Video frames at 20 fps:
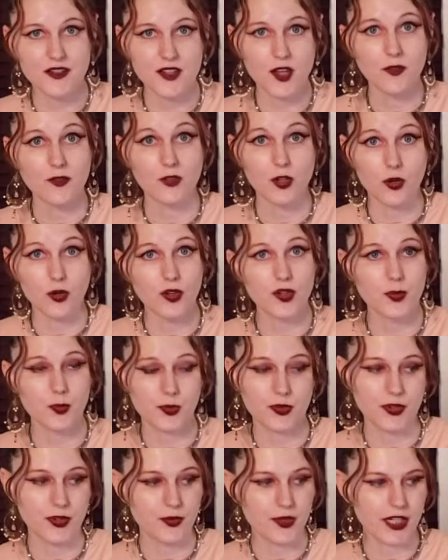of gold
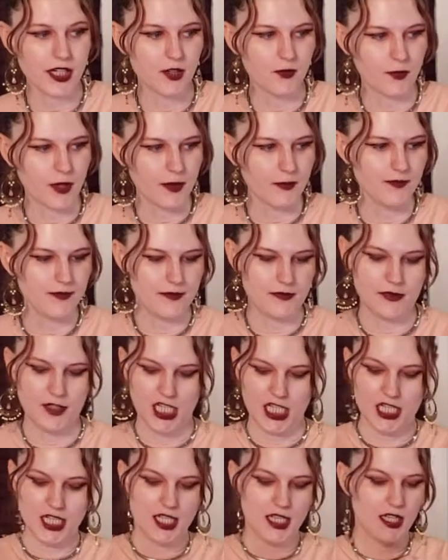Puerto Rican rum.
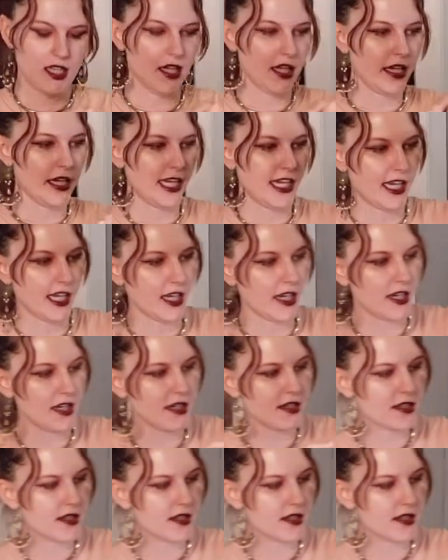And